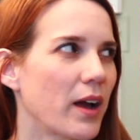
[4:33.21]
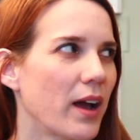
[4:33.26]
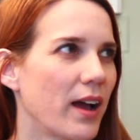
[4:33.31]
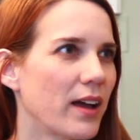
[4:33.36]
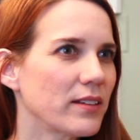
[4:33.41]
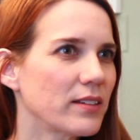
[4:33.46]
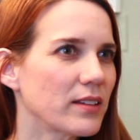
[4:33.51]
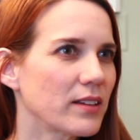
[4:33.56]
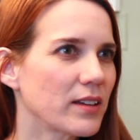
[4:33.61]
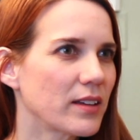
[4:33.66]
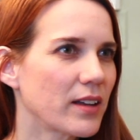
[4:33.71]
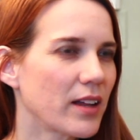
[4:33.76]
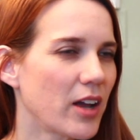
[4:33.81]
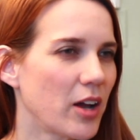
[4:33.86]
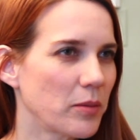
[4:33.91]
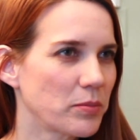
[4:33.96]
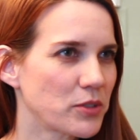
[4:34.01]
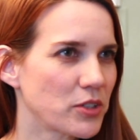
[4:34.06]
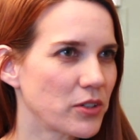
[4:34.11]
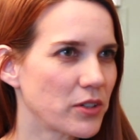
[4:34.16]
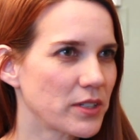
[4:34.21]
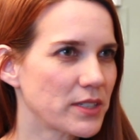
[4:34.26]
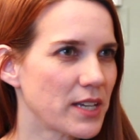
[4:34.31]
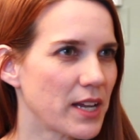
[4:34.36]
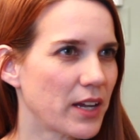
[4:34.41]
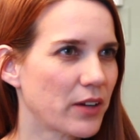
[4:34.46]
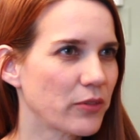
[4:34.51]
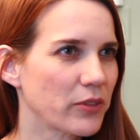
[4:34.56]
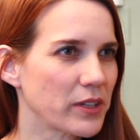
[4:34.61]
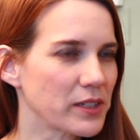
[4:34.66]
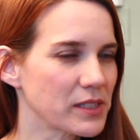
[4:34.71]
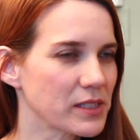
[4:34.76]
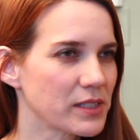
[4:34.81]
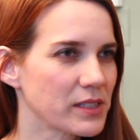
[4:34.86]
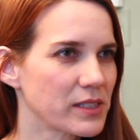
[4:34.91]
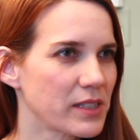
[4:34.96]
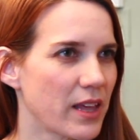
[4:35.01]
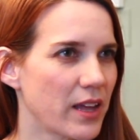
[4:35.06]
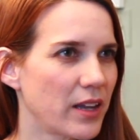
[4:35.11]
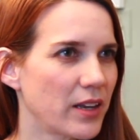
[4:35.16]
has it helped you to take
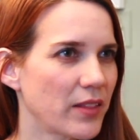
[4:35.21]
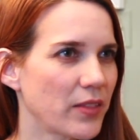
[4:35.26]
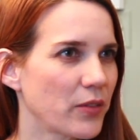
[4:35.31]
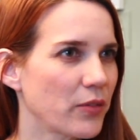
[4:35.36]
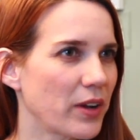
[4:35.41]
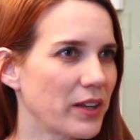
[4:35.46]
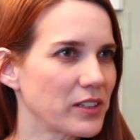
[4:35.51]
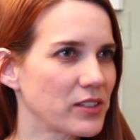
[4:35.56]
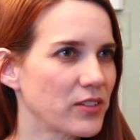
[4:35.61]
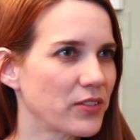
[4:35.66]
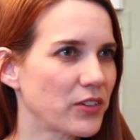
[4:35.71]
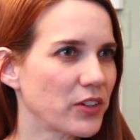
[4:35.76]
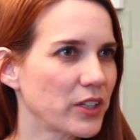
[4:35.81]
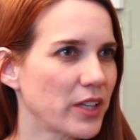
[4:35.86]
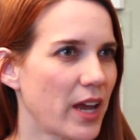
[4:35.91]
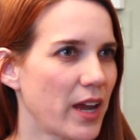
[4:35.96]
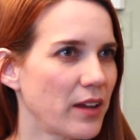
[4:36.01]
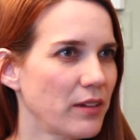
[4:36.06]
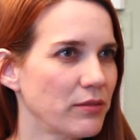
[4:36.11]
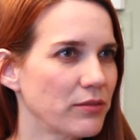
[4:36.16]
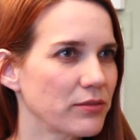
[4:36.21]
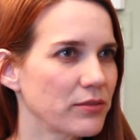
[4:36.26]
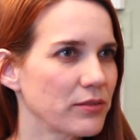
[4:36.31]
risks then in the rest of your life?